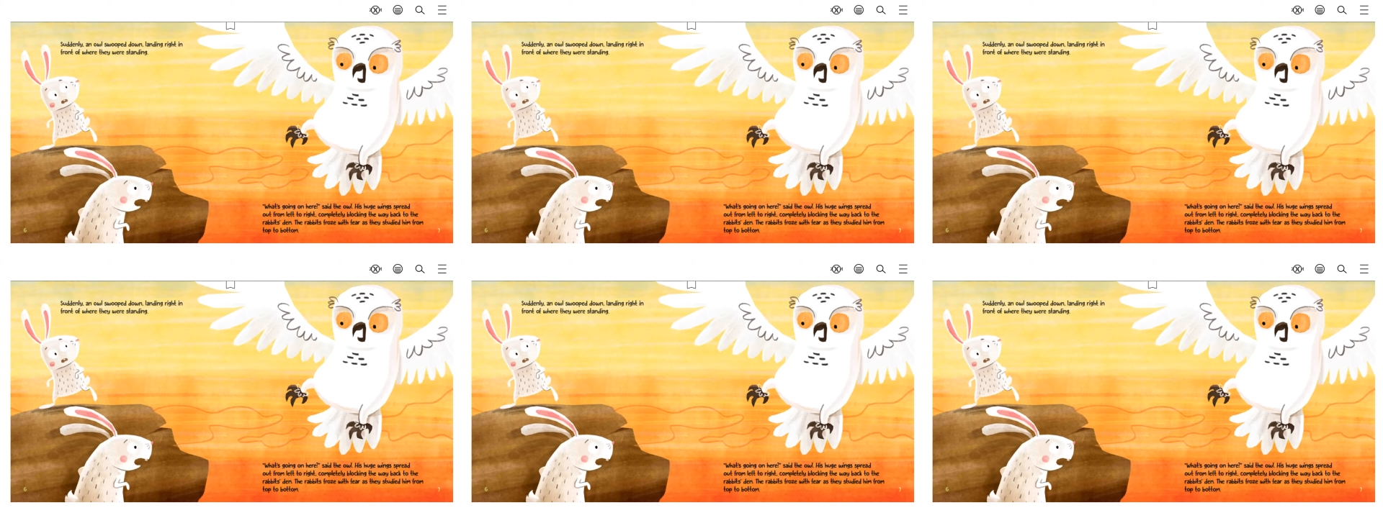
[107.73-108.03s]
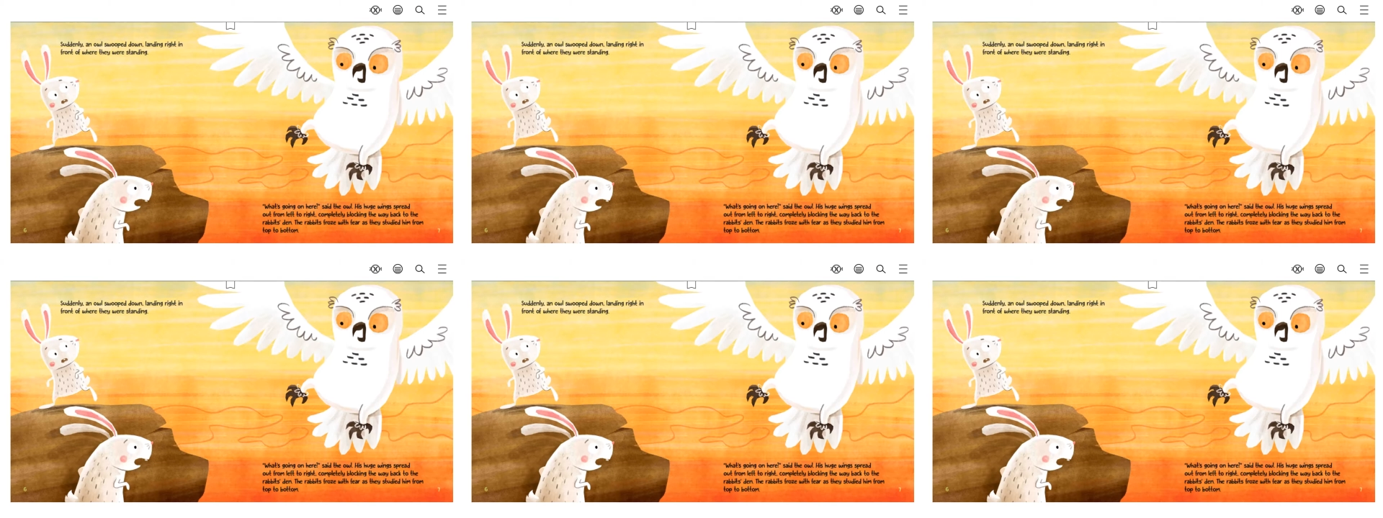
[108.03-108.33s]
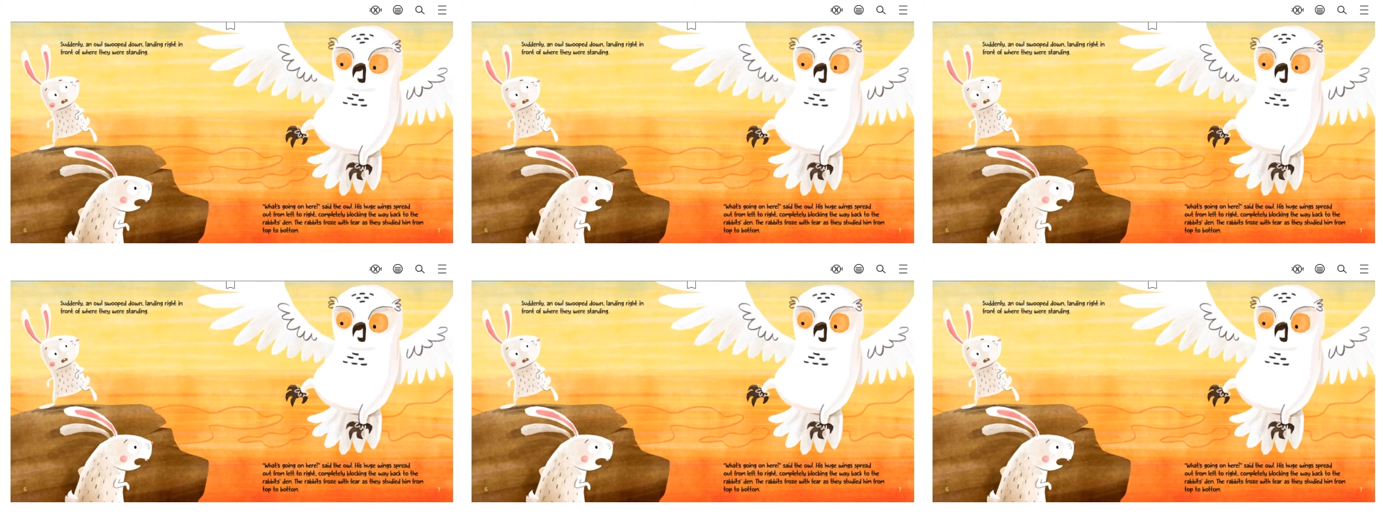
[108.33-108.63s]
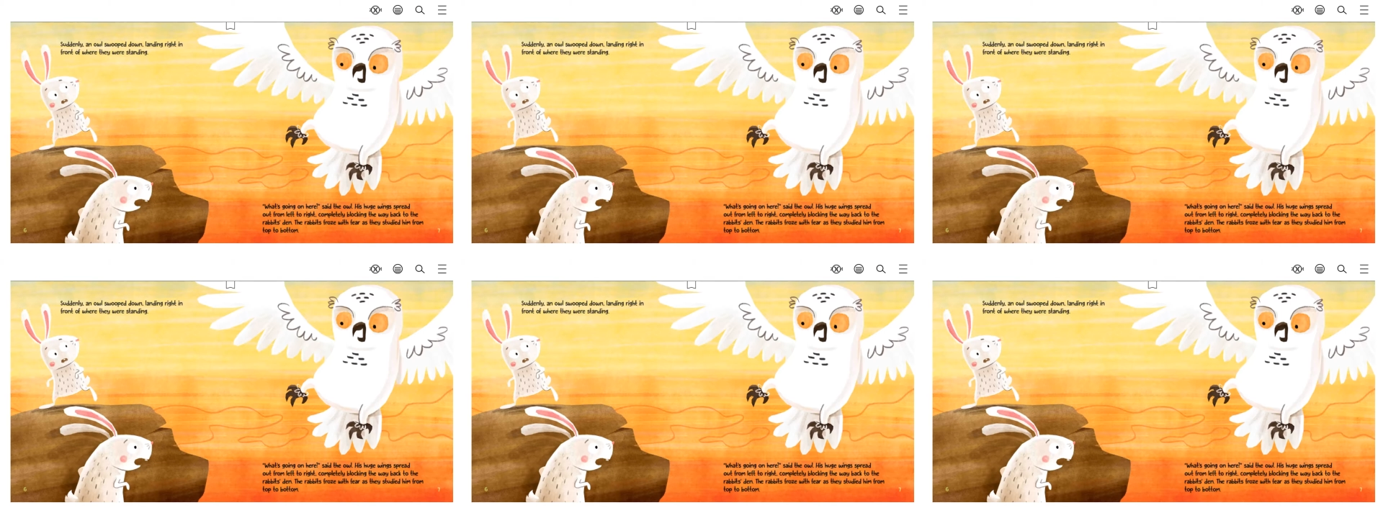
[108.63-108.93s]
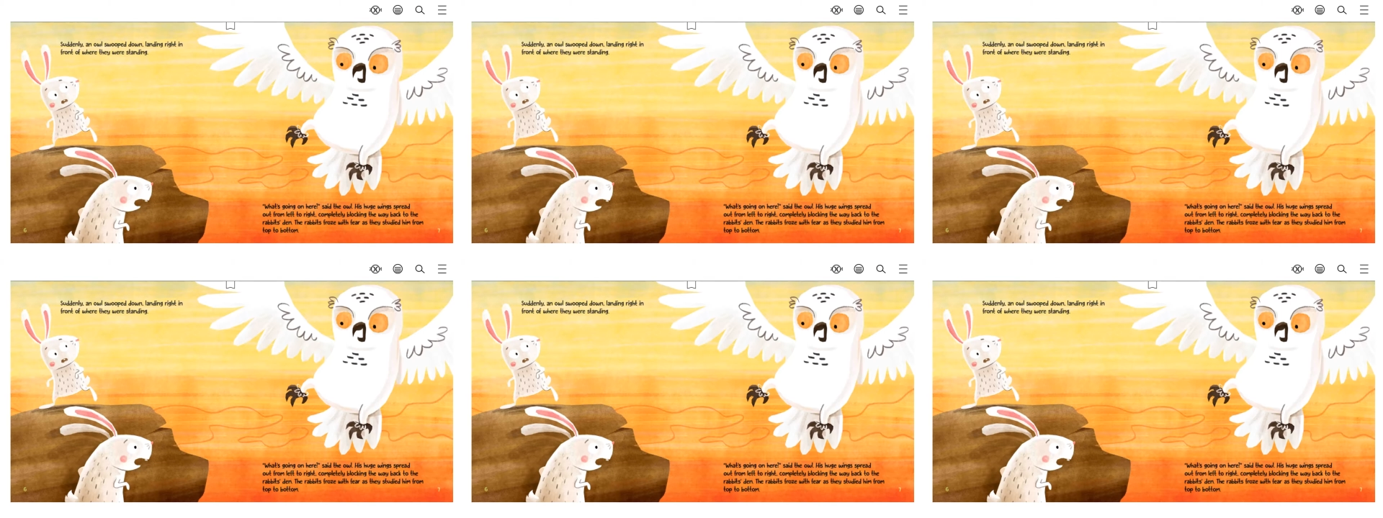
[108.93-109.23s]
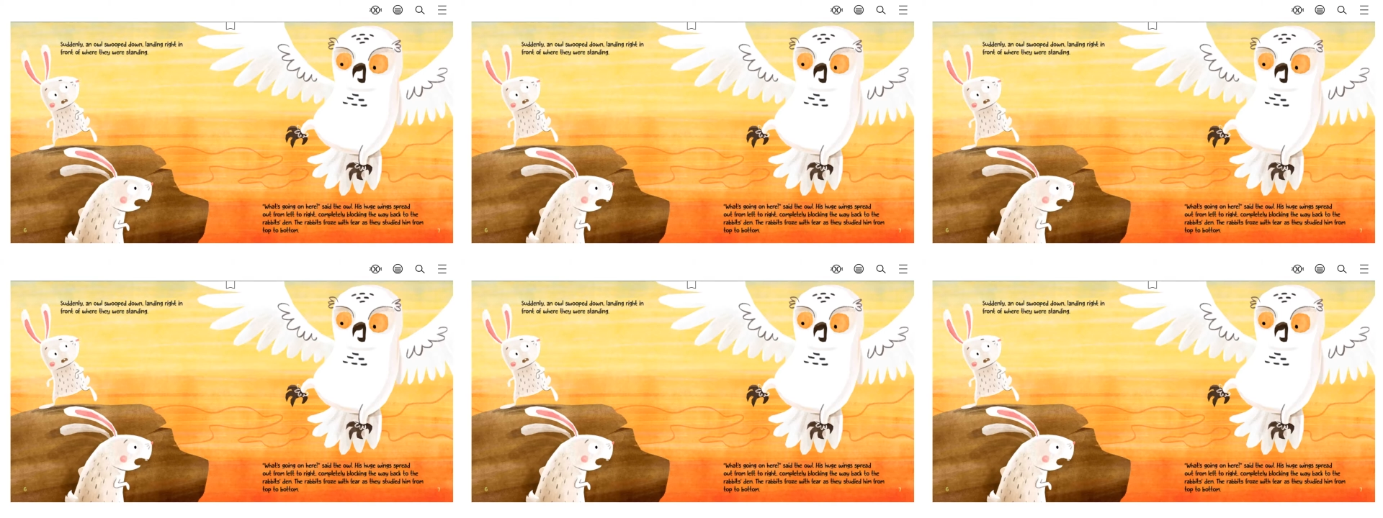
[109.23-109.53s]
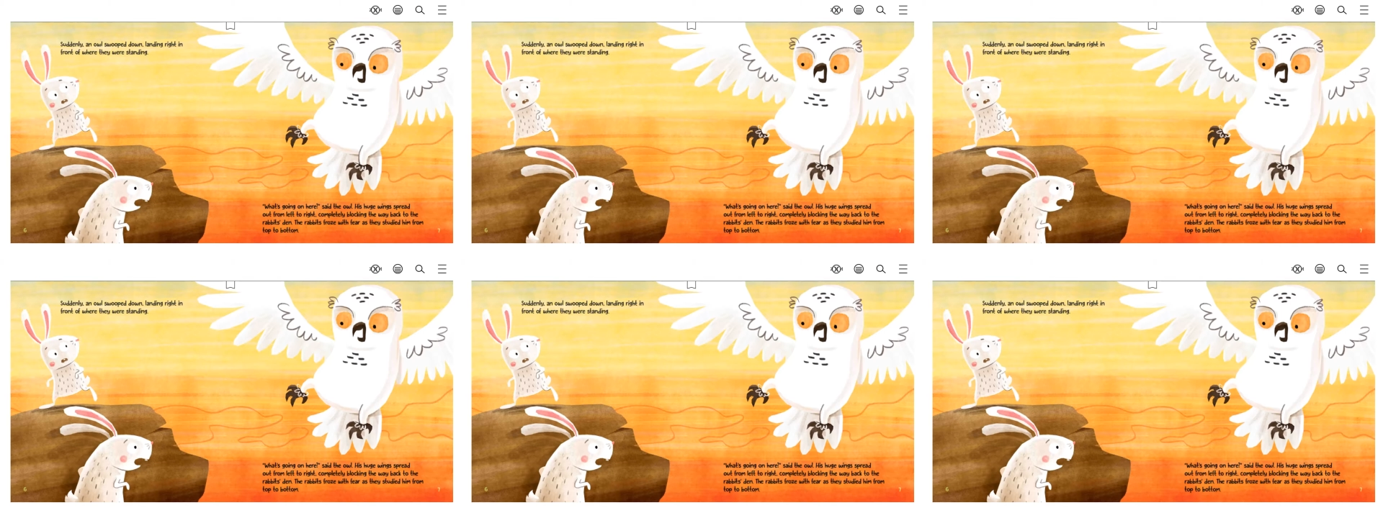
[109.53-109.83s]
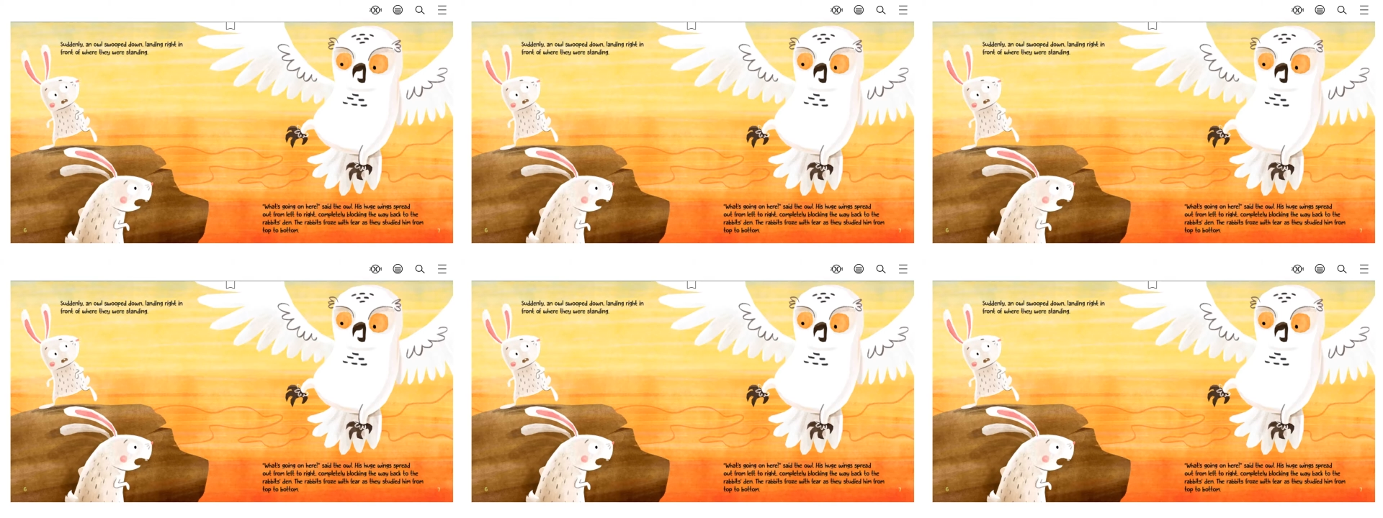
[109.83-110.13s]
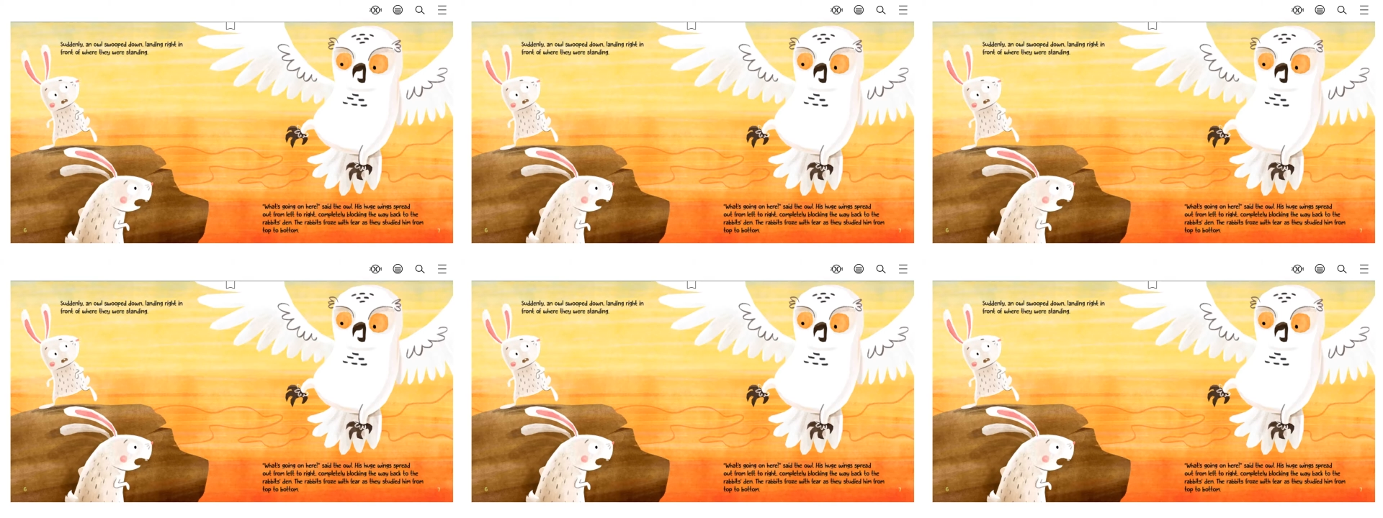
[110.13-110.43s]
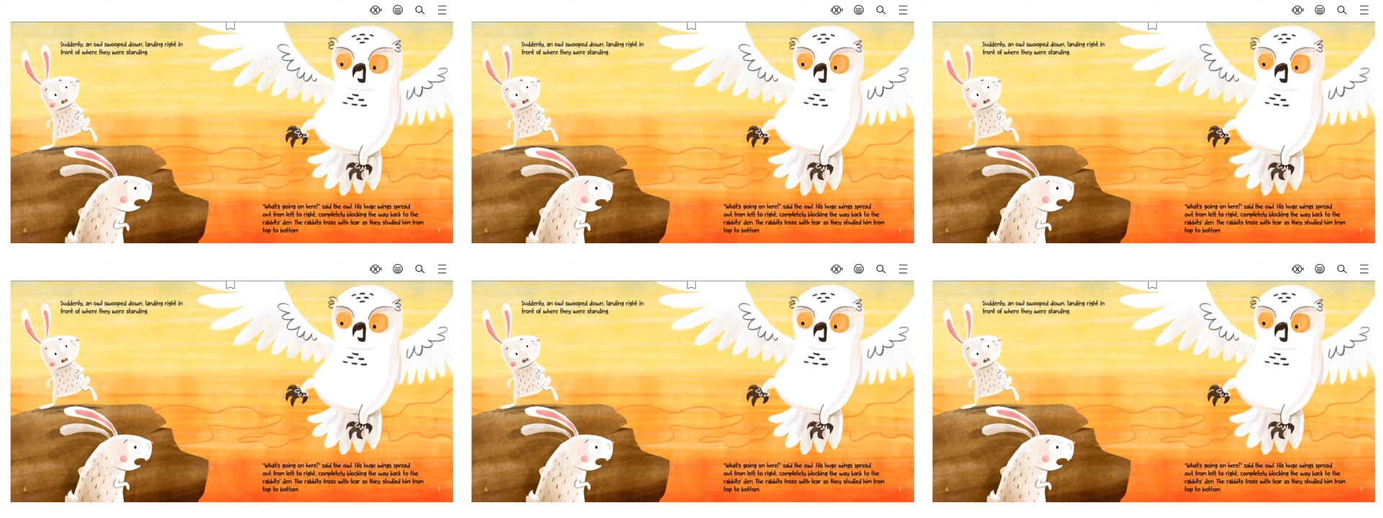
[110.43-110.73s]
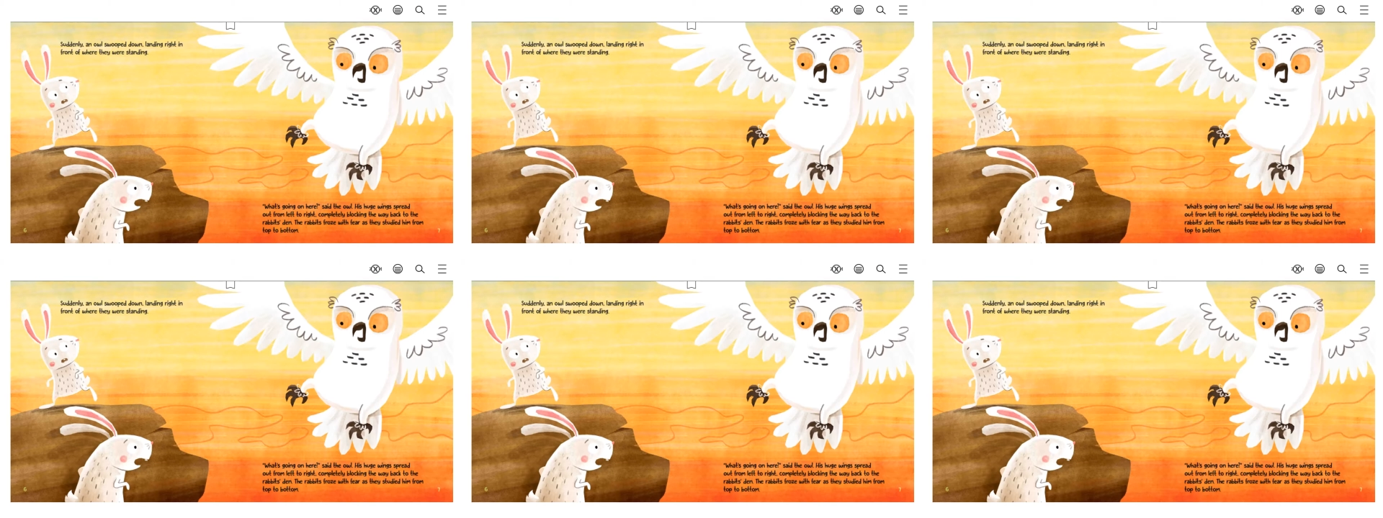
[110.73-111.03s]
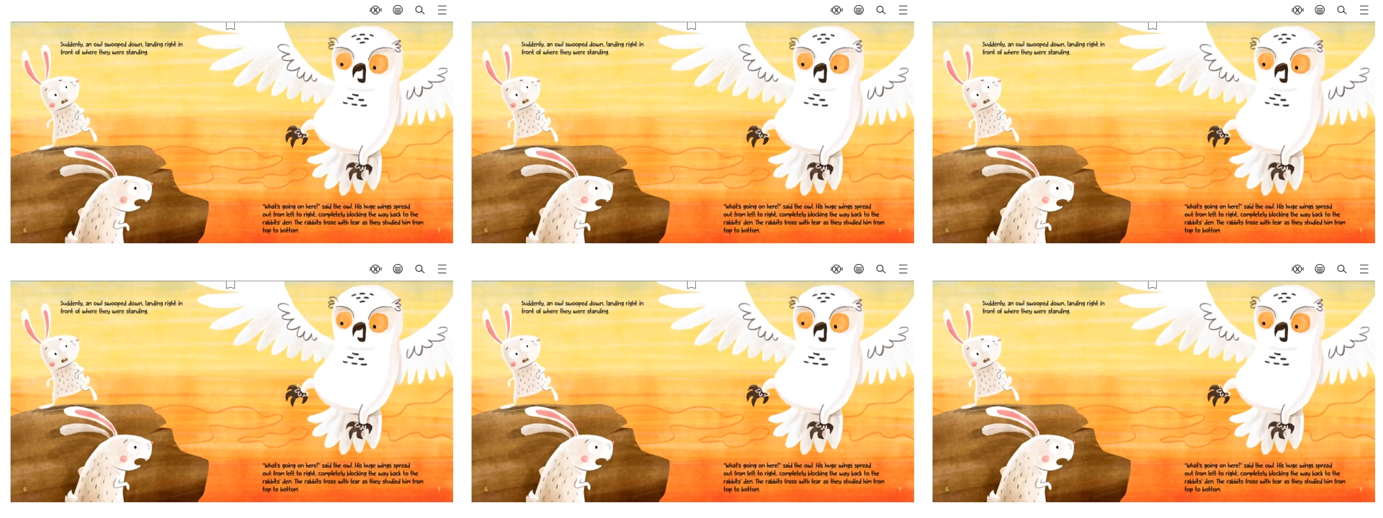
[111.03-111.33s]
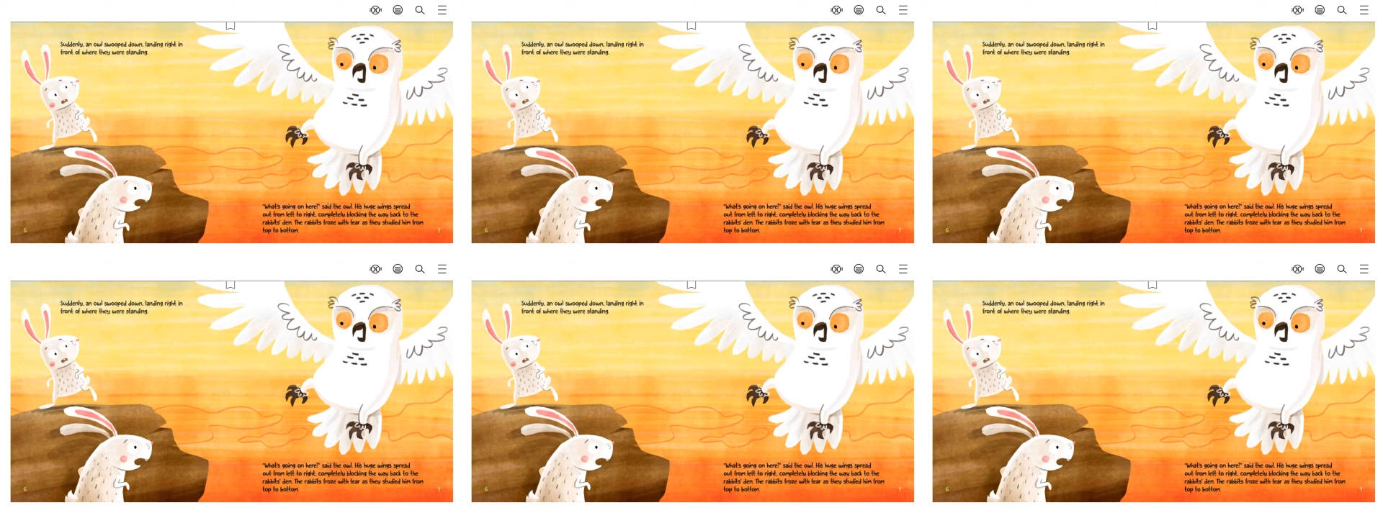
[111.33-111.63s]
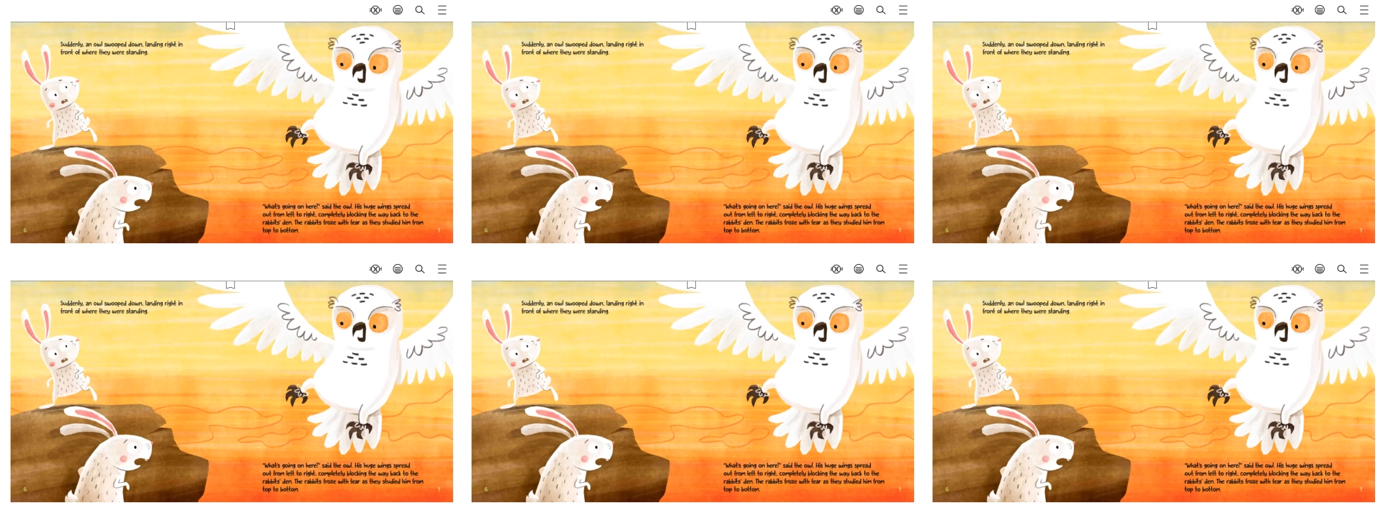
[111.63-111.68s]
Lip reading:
Nobody's mouth can be seen.